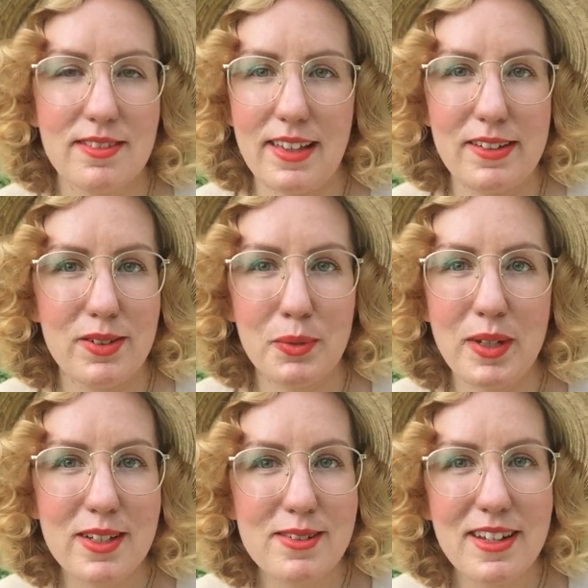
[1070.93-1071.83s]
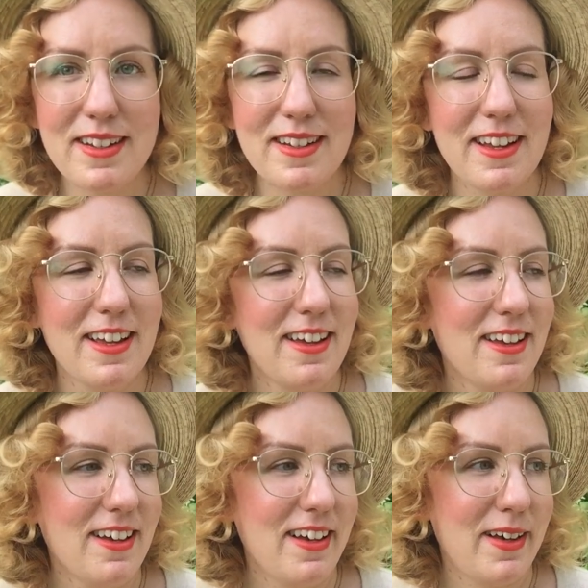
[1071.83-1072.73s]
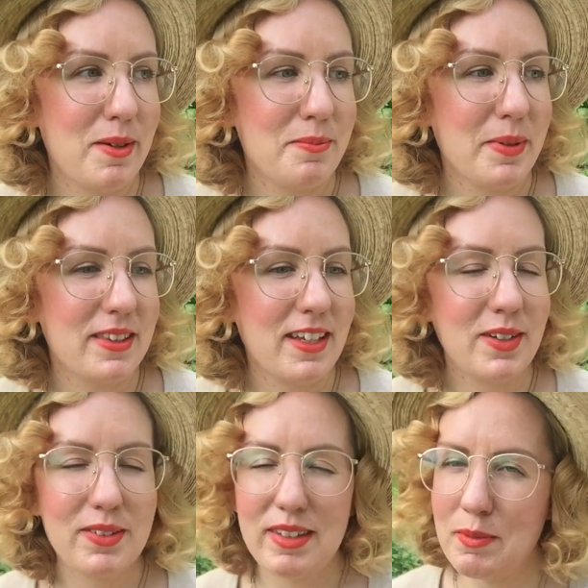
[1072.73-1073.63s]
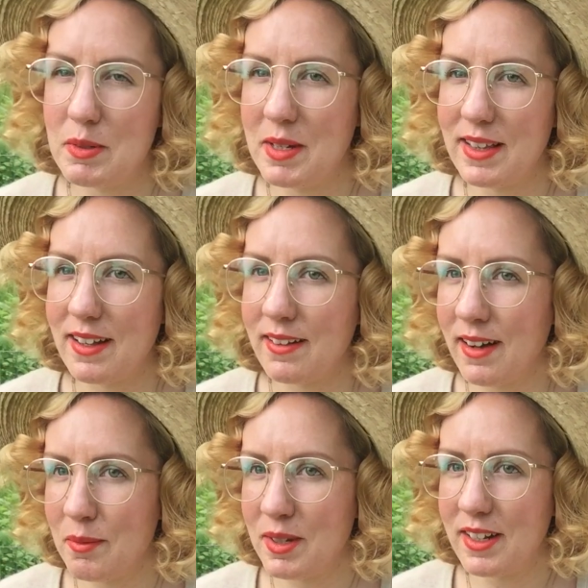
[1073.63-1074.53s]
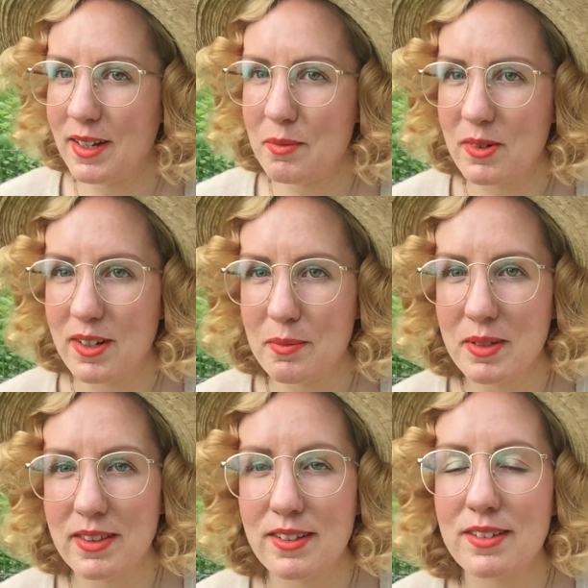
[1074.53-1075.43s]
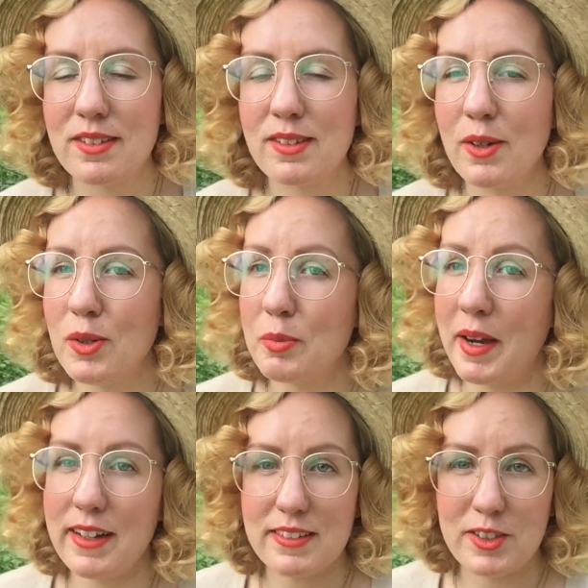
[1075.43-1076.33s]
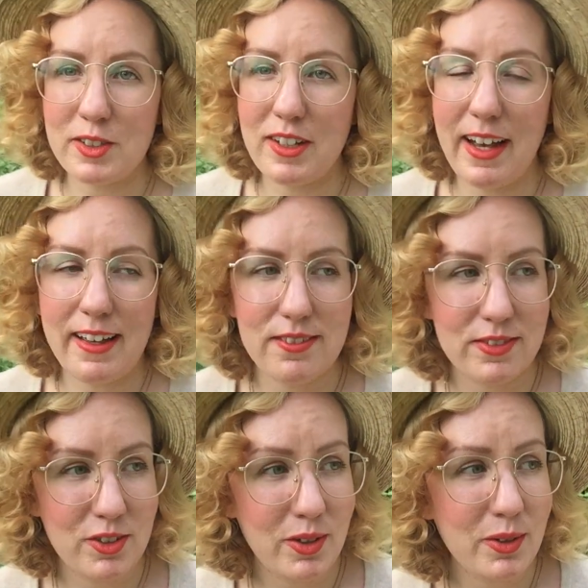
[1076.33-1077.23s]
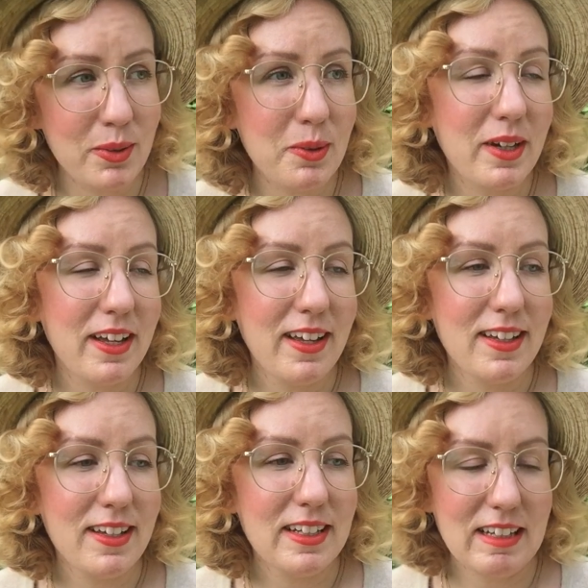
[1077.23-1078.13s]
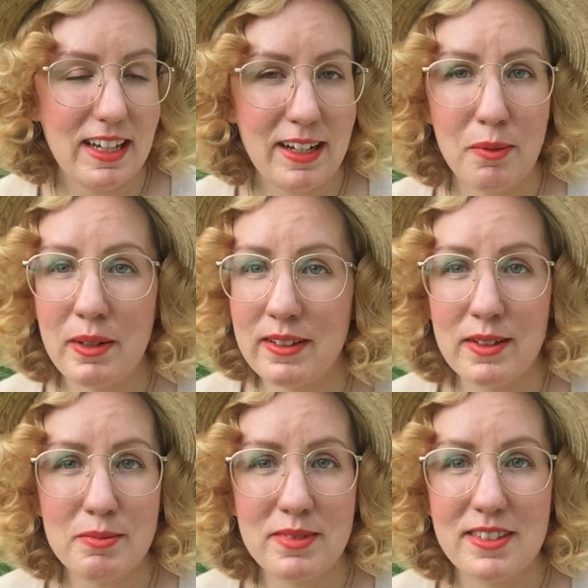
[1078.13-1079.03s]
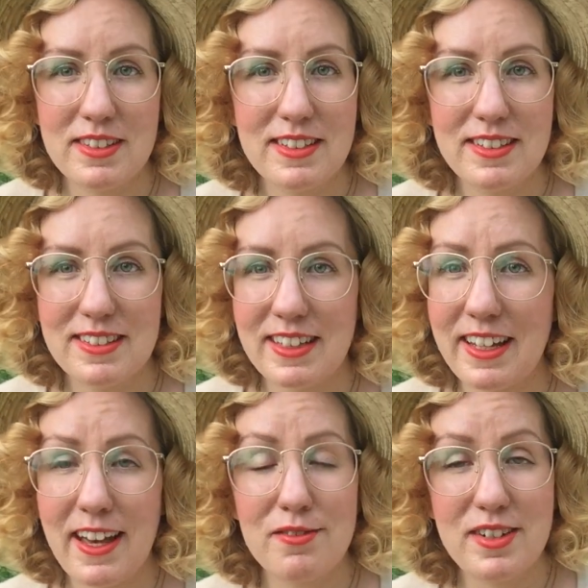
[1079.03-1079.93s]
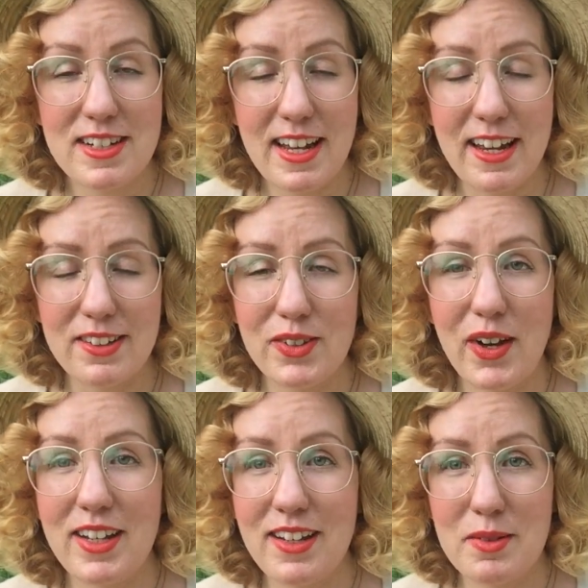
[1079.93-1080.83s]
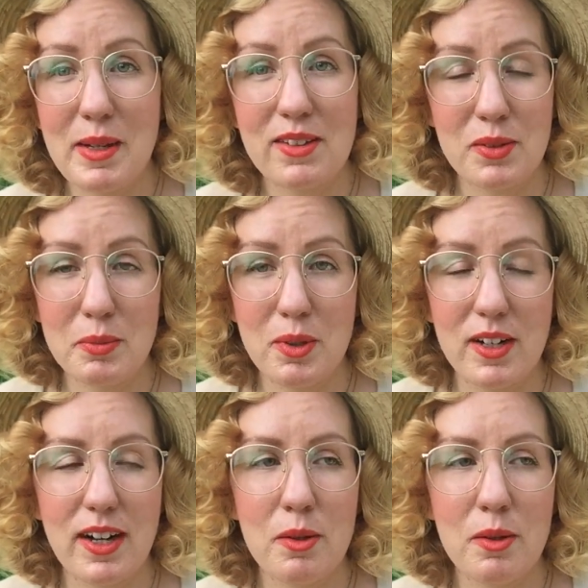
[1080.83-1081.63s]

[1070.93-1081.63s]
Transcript: That's just what you did. But they don't seem to be that common anymore, but they're so practical. I have 2, and I wear them like every day, so I need to make some more.